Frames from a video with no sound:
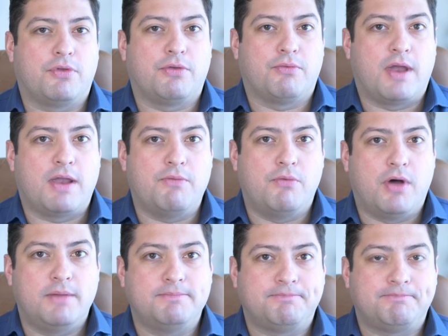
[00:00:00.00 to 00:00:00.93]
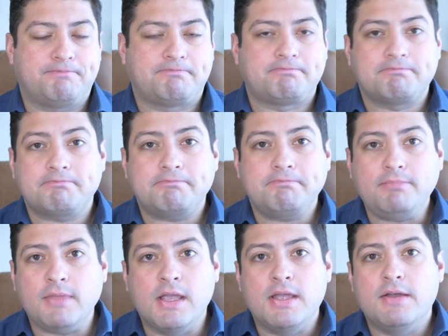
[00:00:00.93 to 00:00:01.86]
right one.
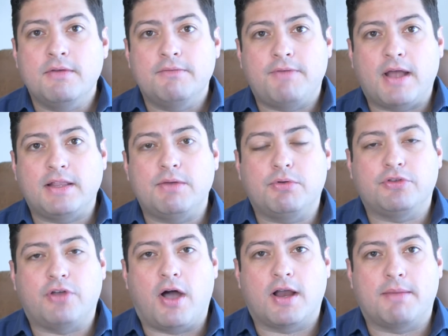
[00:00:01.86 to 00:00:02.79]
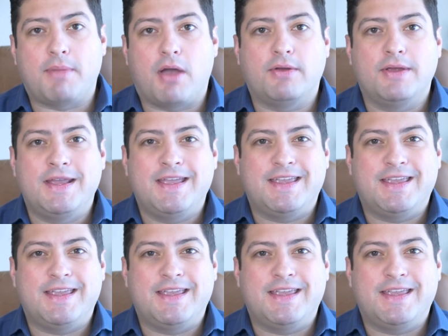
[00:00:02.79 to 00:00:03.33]
Finally, we'll talk about